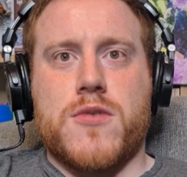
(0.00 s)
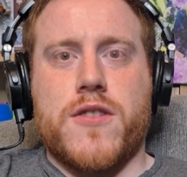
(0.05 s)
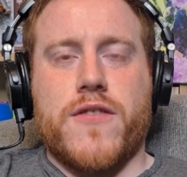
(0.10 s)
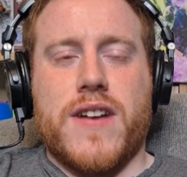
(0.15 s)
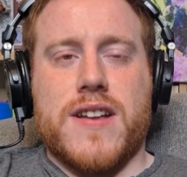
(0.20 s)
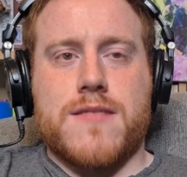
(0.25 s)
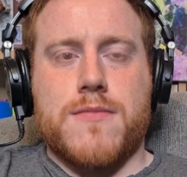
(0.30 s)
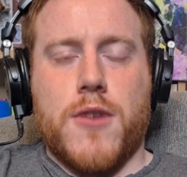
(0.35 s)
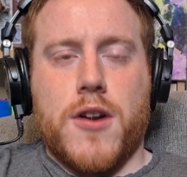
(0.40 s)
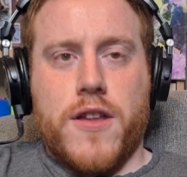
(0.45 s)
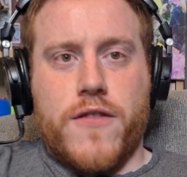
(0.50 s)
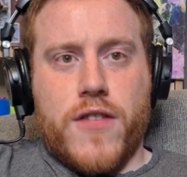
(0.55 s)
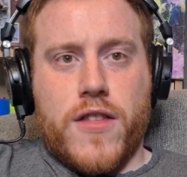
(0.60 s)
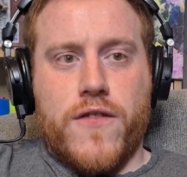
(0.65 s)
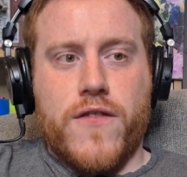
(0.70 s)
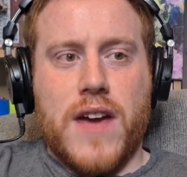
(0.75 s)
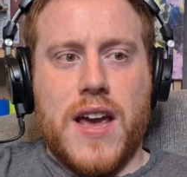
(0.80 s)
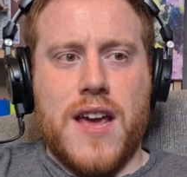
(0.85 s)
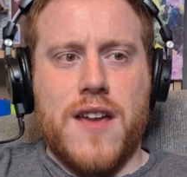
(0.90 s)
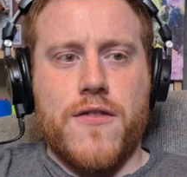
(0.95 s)
would have asked Molly for the
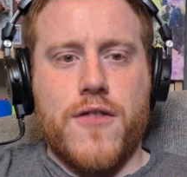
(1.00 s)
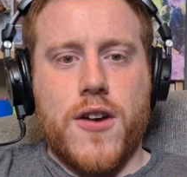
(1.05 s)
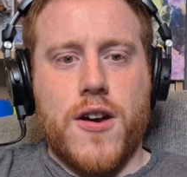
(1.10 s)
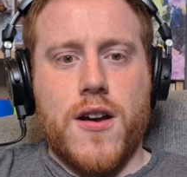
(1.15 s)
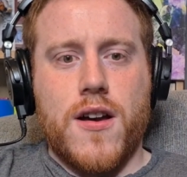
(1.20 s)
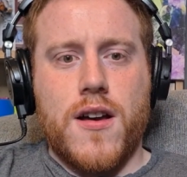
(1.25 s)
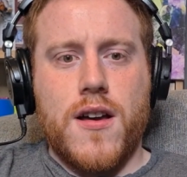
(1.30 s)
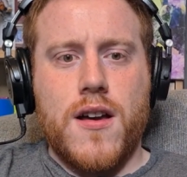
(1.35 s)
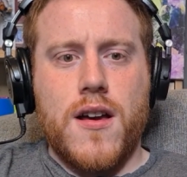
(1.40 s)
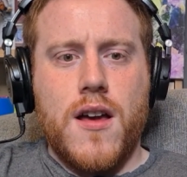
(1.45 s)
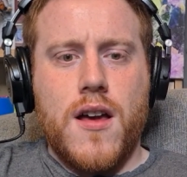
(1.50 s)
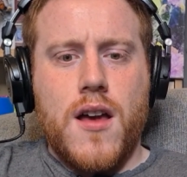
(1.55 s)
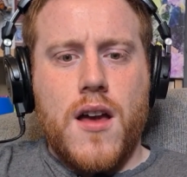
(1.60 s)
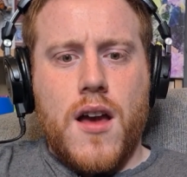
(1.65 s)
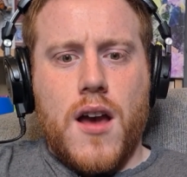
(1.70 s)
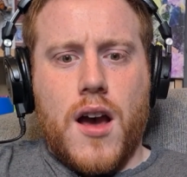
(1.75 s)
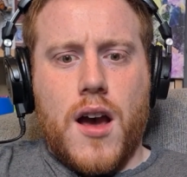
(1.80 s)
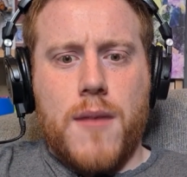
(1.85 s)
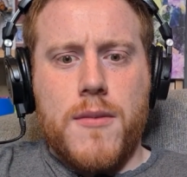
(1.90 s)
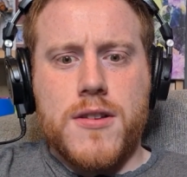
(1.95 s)
favour.
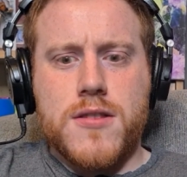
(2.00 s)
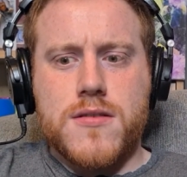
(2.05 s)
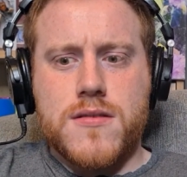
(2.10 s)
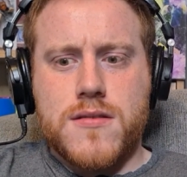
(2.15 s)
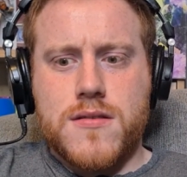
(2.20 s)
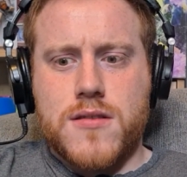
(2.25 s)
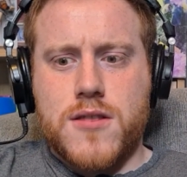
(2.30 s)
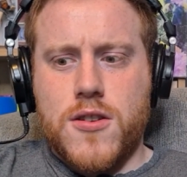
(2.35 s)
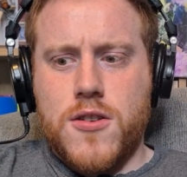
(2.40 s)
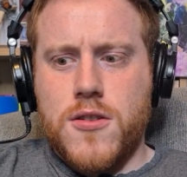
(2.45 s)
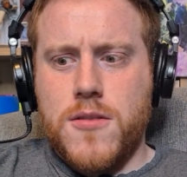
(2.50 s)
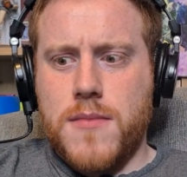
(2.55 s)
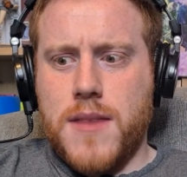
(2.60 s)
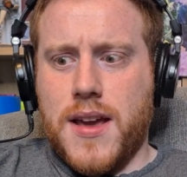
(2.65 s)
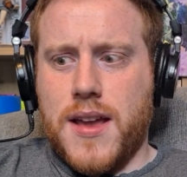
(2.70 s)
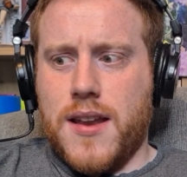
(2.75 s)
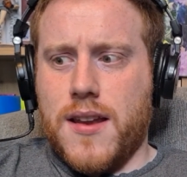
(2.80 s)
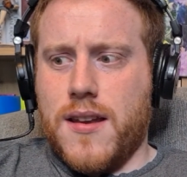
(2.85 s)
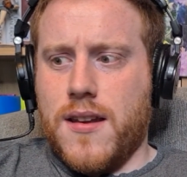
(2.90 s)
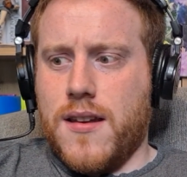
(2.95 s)
I'm
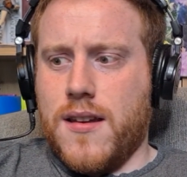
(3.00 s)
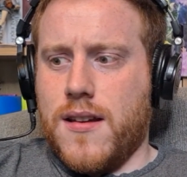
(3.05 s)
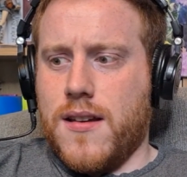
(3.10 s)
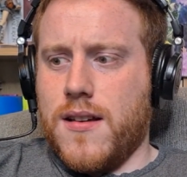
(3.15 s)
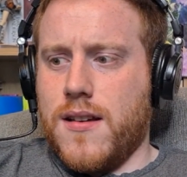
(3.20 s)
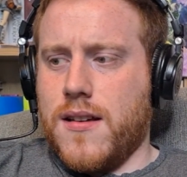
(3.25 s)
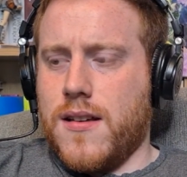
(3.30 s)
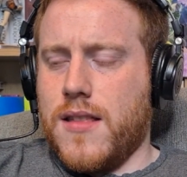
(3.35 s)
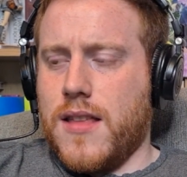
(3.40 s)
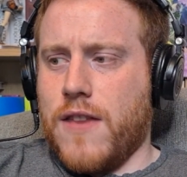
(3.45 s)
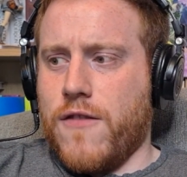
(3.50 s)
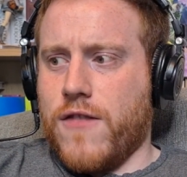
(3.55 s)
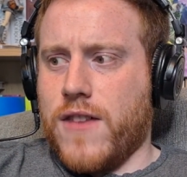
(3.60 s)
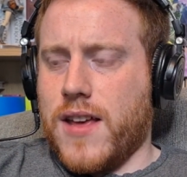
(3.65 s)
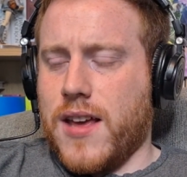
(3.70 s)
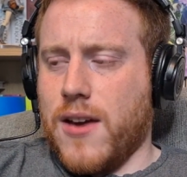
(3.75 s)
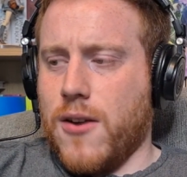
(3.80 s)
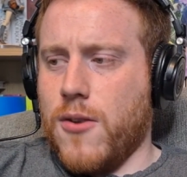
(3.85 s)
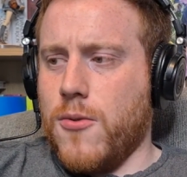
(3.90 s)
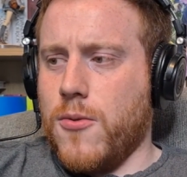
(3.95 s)
assuming they've
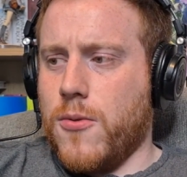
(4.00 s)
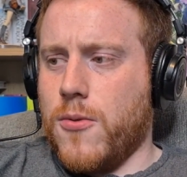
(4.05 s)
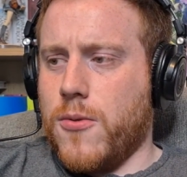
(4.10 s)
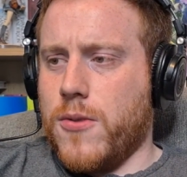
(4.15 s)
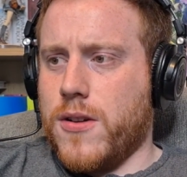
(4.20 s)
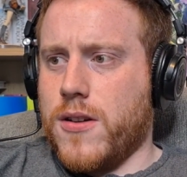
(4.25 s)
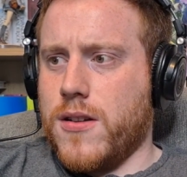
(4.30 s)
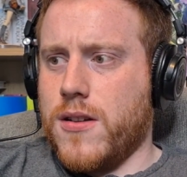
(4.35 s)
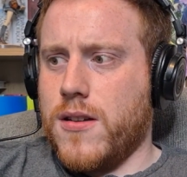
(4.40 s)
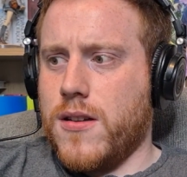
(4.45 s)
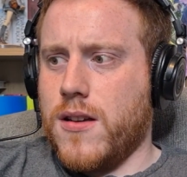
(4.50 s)
killed.